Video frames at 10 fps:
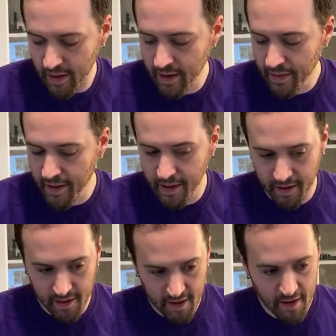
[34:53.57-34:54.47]
And
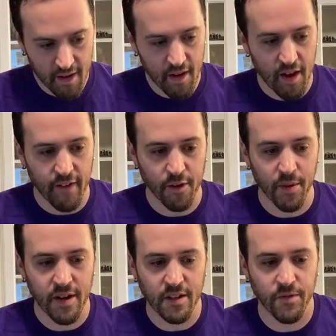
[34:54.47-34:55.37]
then
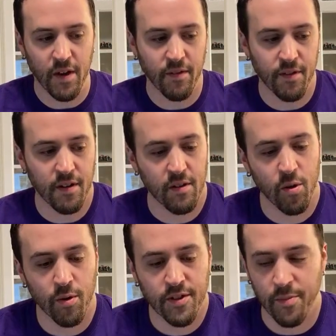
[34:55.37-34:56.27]
everybody's favorite
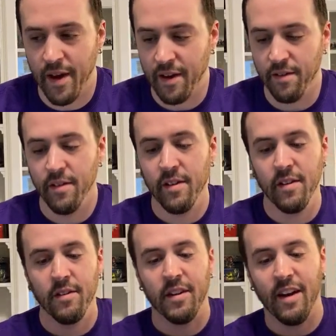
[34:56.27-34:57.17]
Horseman
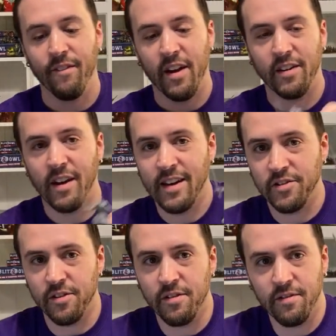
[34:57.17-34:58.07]
got Van
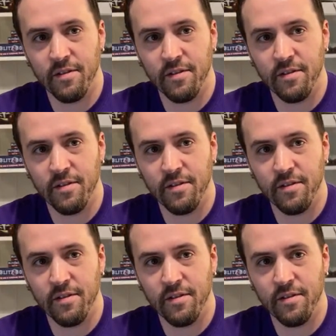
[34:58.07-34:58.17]
Geyser.